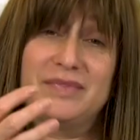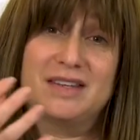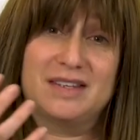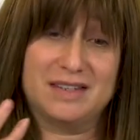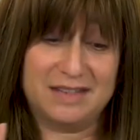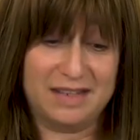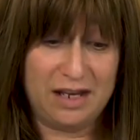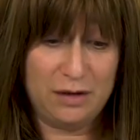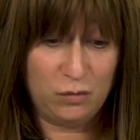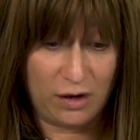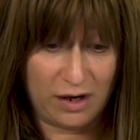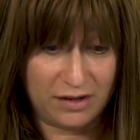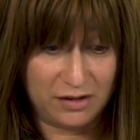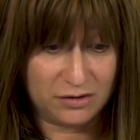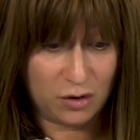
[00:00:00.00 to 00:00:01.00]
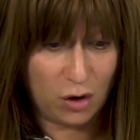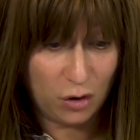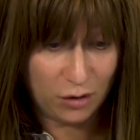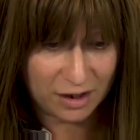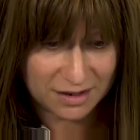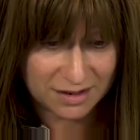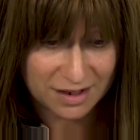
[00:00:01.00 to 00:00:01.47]
The same way the
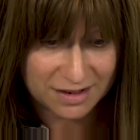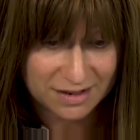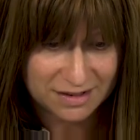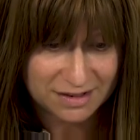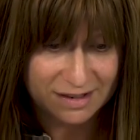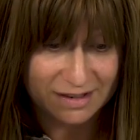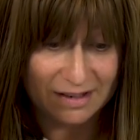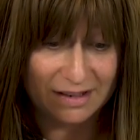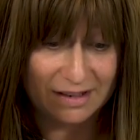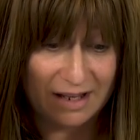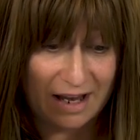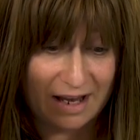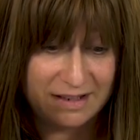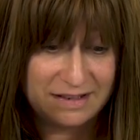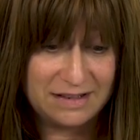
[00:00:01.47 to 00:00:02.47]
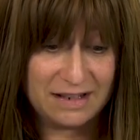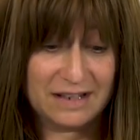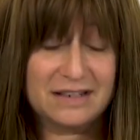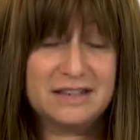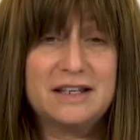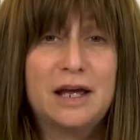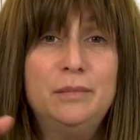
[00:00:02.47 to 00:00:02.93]
Torah doesn't last
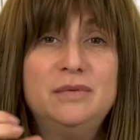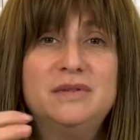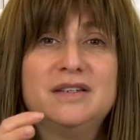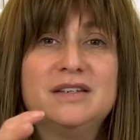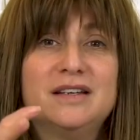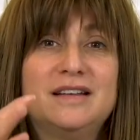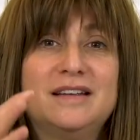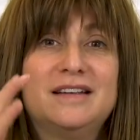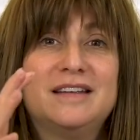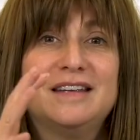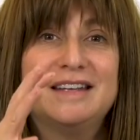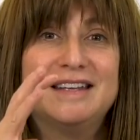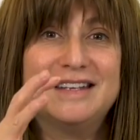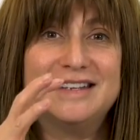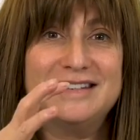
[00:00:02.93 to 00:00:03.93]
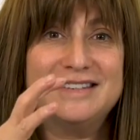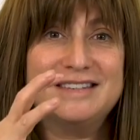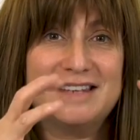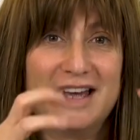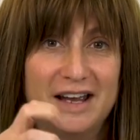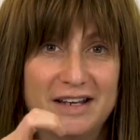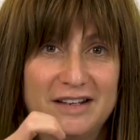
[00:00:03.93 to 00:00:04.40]
except
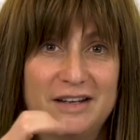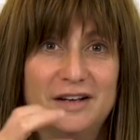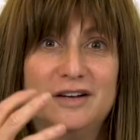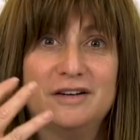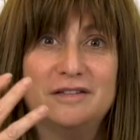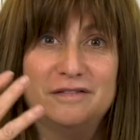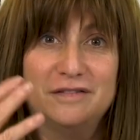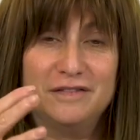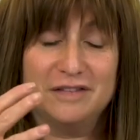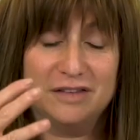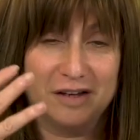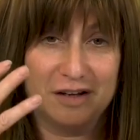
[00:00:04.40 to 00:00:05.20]
inside of,